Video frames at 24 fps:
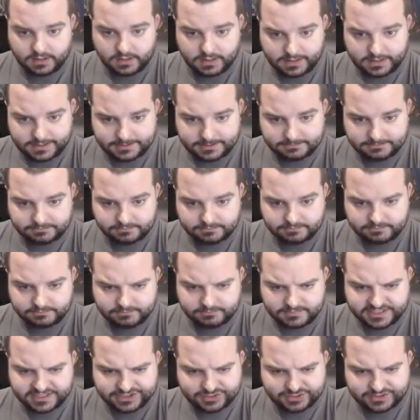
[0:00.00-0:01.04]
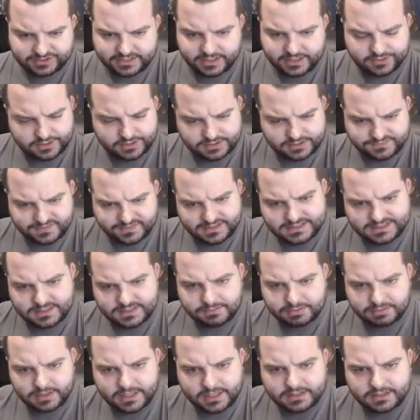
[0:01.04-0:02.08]
Daedric Dagger doesn't really
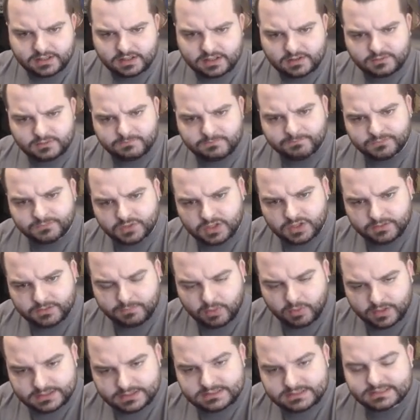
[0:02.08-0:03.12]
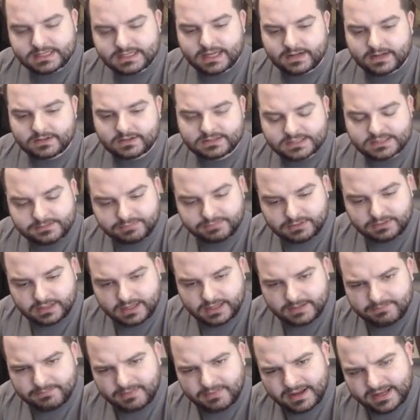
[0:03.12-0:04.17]
see play, though. Could Poison Dagger see
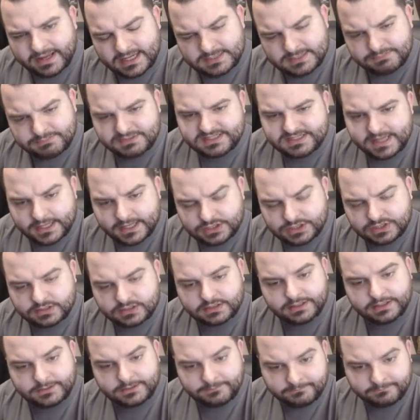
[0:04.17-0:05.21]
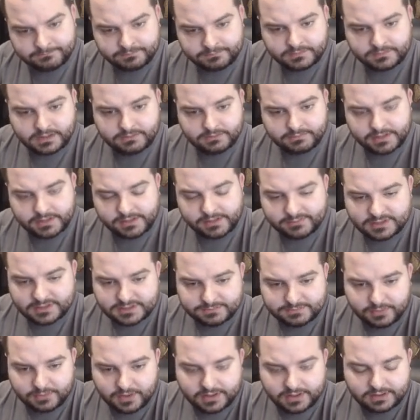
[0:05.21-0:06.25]
play? I guess potentially. Being
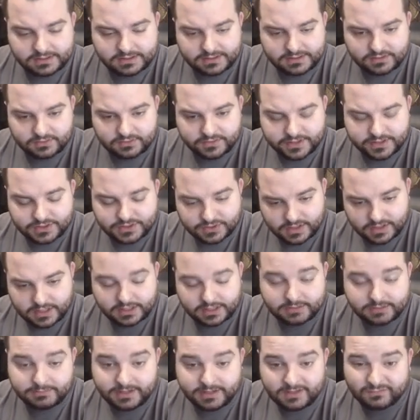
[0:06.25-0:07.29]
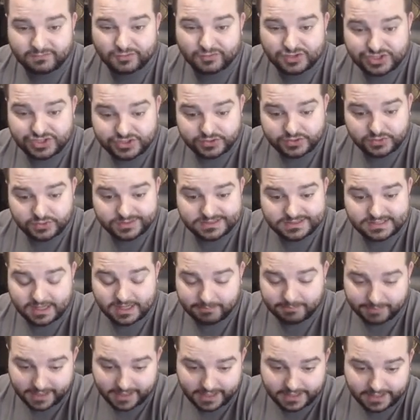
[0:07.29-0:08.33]
able to spawn a lethal creature on command for 2
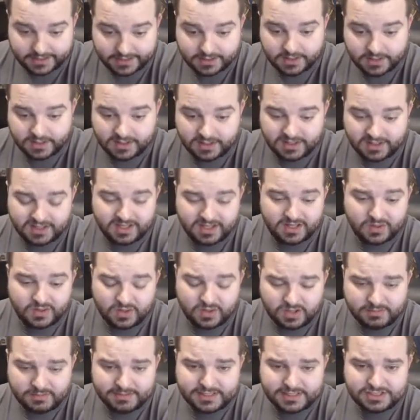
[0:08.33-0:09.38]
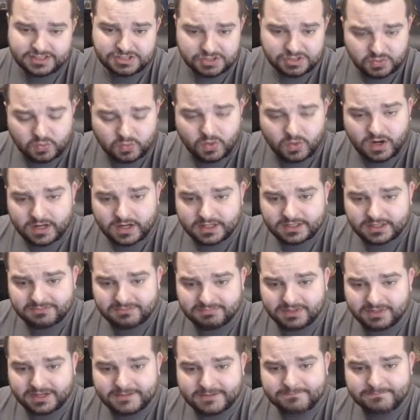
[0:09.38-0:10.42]
is not bad. It would only be a
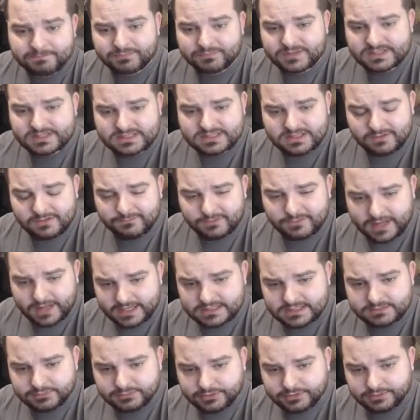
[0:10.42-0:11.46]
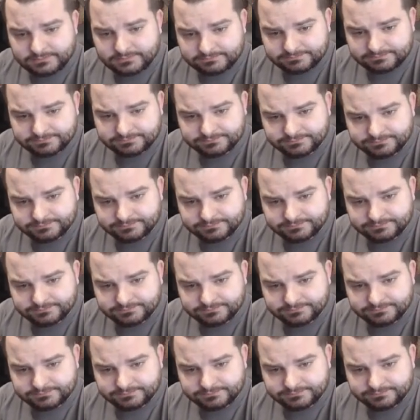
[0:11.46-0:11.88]
2/1, but still flexible.